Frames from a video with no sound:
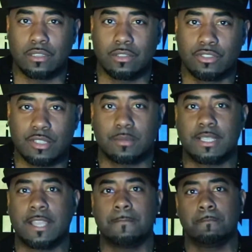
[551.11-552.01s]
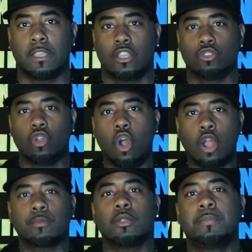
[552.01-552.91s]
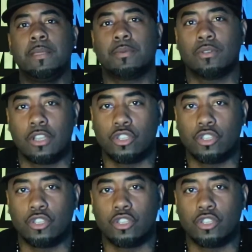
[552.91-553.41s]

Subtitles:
You see what I'm saying? You harm your people.